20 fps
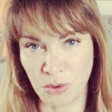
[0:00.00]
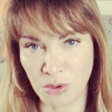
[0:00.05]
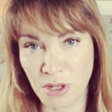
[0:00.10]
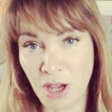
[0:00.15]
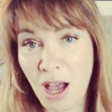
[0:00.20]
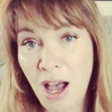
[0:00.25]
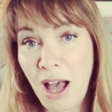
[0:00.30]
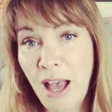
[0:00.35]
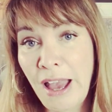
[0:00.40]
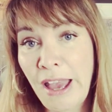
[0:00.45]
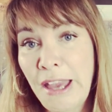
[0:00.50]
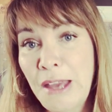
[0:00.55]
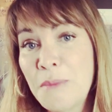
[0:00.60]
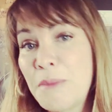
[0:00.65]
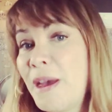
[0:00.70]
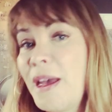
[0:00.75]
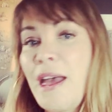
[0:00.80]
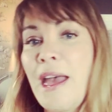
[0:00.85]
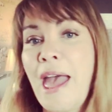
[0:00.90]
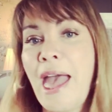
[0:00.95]
full
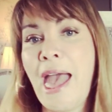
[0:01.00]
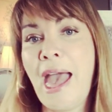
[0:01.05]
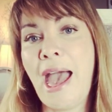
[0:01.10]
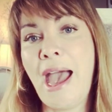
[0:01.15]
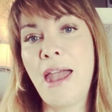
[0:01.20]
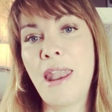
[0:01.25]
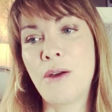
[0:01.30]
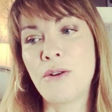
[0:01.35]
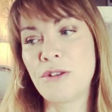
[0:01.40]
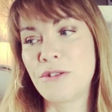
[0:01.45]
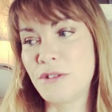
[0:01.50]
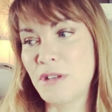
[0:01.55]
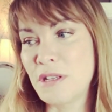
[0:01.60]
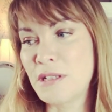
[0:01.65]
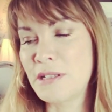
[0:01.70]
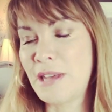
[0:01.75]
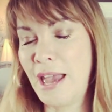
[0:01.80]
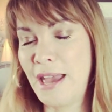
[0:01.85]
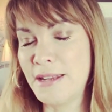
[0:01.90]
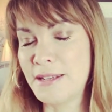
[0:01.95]
time and I was
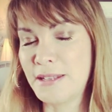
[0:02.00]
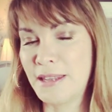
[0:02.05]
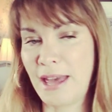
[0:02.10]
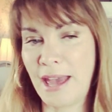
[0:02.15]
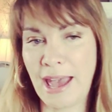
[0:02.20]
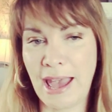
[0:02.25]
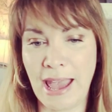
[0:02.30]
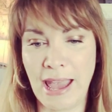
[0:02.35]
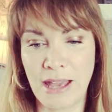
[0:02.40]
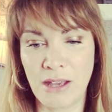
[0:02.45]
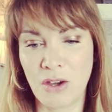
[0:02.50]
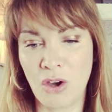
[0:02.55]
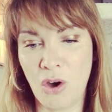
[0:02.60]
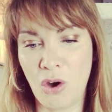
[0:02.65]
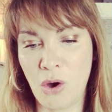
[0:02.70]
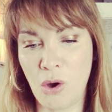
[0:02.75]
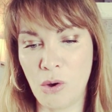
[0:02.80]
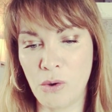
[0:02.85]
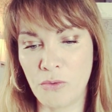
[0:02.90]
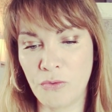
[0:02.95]
just getting to the hang
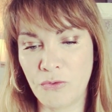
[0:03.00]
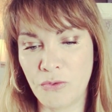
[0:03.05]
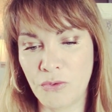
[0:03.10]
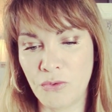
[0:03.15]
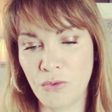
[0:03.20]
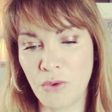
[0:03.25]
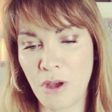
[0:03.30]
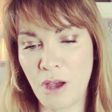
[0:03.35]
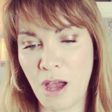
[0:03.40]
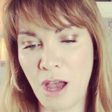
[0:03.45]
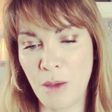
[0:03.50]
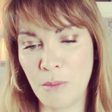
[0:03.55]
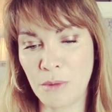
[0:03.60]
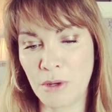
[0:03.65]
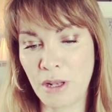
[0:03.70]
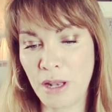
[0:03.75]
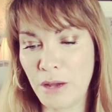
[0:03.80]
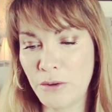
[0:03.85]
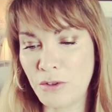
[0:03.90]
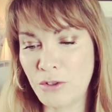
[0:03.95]
of
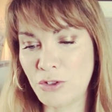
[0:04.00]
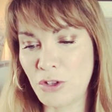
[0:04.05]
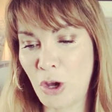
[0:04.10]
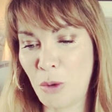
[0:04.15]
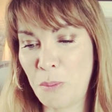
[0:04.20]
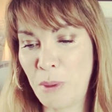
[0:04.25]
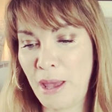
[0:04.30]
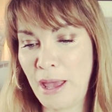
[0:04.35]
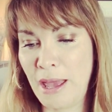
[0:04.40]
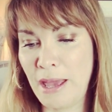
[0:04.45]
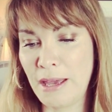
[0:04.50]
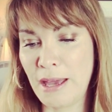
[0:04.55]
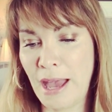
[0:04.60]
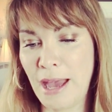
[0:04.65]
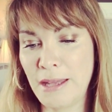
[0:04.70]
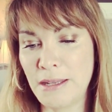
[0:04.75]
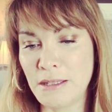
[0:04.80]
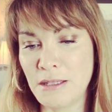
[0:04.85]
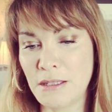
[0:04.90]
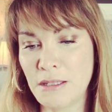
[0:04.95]
clothes shopping
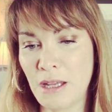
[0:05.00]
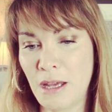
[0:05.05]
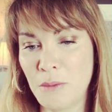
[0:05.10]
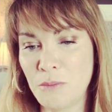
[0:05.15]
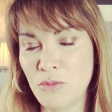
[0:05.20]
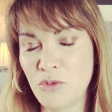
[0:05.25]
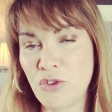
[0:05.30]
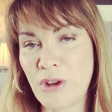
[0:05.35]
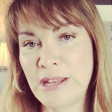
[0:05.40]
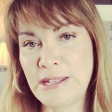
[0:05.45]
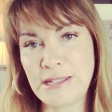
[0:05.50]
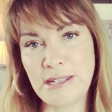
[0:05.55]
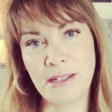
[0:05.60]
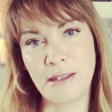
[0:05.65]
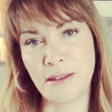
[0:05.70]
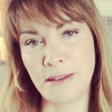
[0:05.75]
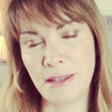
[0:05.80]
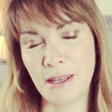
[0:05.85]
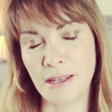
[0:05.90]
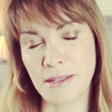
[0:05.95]
and dressing
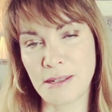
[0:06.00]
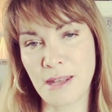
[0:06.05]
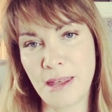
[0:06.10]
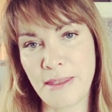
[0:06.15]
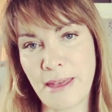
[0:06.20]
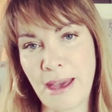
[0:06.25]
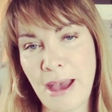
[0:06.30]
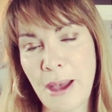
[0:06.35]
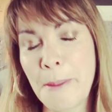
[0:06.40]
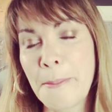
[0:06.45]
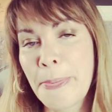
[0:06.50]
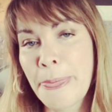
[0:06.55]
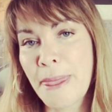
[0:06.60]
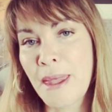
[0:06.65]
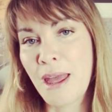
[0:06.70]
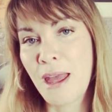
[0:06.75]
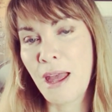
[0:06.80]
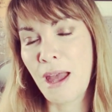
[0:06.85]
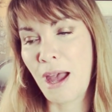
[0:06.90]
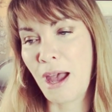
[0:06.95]
and things like that,
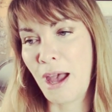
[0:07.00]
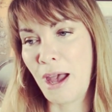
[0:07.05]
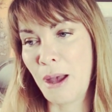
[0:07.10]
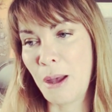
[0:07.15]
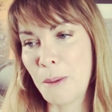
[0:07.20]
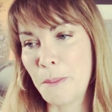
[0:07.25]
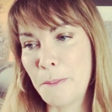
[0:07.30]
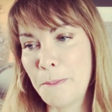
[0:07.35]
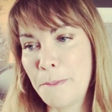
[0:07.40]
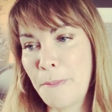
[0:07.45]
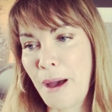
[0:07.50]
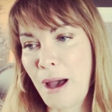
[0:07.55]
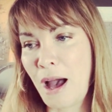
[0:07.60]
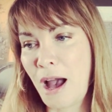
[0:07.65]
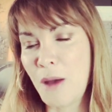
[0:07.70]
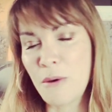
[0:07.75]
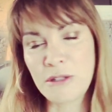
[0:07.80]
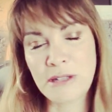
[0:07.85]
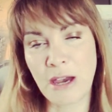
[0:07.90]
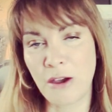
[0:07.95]

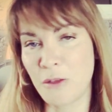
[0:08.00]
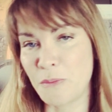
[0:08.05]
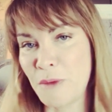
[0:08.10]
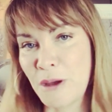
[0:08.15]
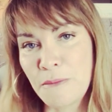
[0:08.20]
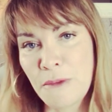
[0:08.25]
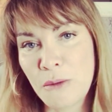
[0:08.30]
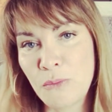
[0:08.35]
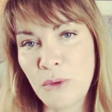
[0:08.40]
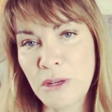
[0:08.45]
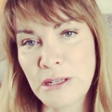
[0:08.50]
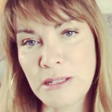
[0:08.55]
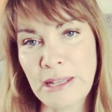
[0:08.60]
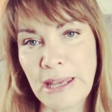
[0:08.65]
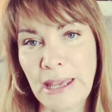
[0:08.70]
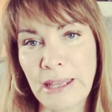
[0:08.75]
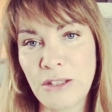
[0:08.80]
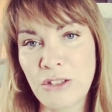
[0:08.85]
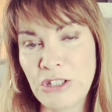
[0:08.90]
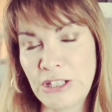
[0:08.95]
I was out with my mum one
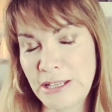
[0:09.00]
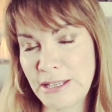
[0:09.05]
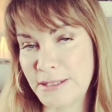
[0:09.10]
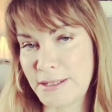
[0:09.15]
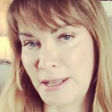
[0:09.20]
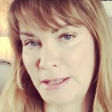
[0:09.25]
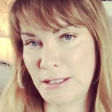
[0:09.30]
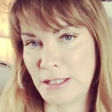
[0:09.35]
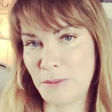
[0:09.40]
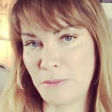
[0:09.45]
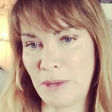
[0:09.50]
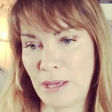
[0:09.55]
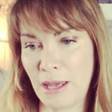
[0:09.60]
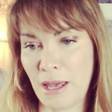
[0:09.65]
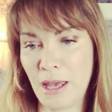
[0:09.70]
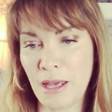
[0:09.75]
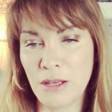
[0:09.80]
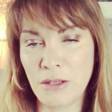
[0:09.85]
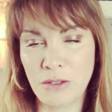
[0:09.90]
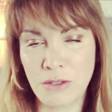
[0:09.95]
day and she said to me,
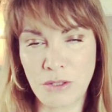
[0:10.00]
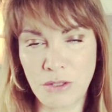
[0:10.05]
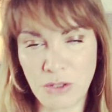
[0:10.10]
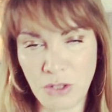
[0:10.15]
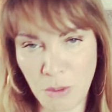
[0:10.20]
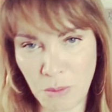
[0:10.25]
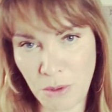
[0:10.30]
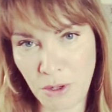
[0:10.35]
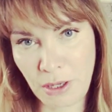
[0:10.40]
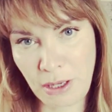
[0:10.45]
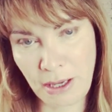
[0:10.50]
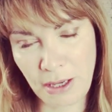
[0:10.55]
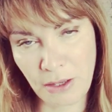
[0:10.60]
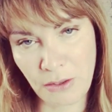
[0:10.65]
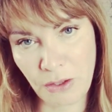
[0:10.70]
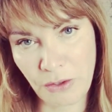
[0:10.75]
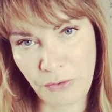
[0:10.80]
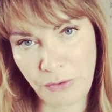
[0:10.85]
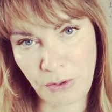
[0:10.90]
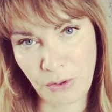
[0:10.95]
stop looking
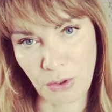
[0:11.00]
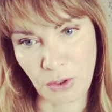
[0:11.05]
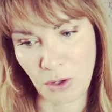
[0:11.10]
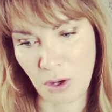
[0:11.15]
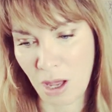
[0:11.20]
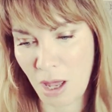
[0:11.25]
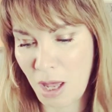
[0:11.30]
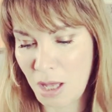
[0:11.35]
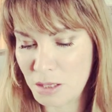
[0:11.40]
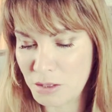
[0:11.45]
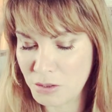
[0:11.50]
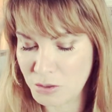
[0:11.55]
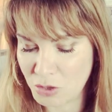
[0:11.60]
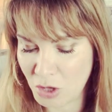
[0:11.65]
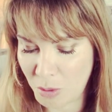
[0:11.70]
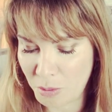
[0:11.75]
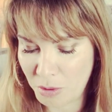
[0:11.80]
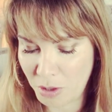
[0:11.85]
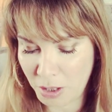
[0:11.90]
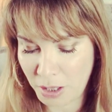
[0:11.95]
at the floor,
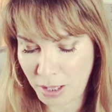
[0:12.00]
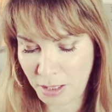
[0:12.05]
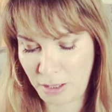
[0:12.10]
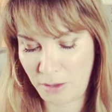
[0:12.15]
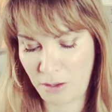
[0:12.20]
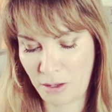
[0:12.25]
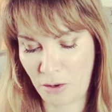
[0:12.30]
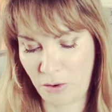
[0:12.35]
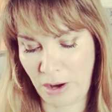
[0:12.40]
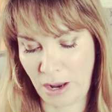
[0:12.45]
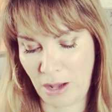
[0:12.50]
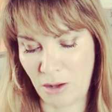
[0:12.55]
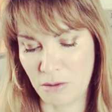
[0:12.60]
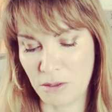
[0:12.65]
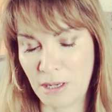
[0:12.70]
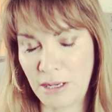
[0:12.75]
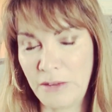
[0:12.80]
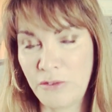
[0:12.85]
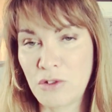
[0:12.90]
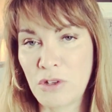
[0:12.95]
stop looking at the
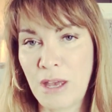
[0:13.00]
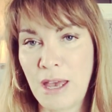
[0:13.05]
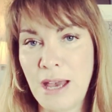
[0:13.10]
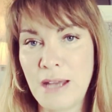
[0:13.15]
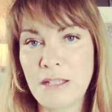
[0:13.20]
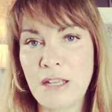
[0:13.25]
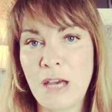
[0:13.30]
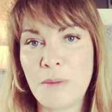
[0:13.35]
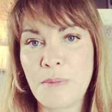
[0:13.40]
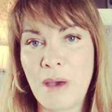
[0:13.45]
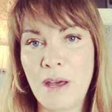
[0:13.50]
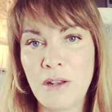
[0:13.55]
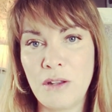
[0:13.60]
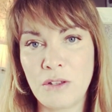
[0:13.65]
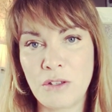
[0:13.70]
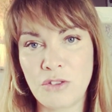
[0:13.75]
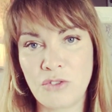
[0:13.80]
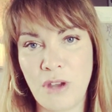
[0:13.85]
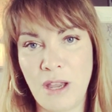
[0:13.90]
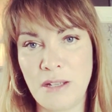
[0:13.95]
ground, lift your head up and
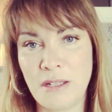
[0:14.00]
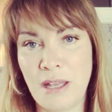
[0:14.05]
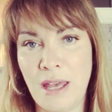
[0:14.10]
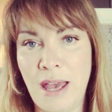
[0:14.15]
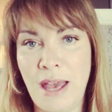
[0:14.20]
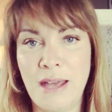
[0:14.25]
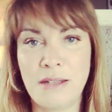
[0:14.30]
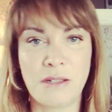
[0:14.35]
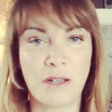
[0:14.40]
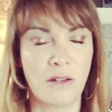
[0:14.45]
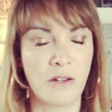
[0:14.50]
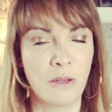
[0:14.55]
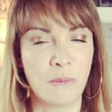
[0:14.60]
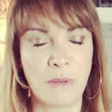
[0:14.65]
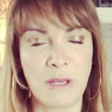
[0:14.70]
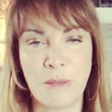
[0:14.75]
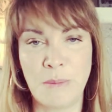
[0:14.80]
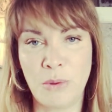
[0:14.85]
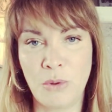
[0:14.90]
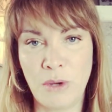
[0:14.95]
look straight ahead, look
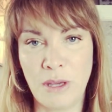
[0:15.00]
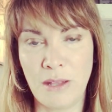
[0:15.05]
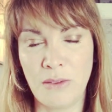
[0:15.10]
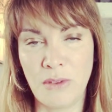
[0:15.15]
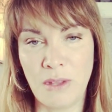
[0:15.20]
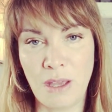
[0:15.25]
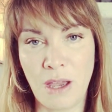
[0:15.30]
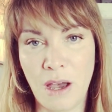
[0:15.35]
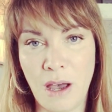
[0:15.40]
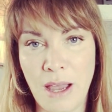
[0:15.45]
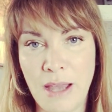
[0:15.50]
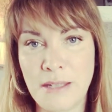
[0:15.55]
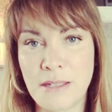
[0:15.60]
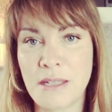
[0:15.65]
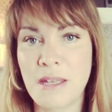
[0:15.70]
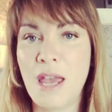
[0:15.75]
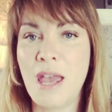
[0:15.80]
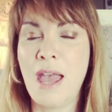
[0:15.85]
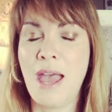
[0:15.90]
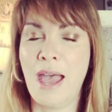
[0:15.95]
people in the
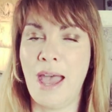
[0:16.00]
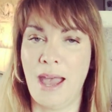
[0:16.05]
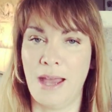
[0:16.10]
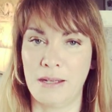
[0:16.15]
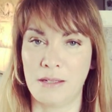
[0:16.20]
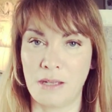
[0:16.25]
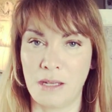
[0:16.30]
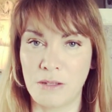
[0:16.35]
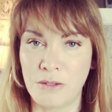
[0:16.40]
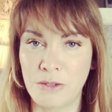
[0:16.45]
eyes and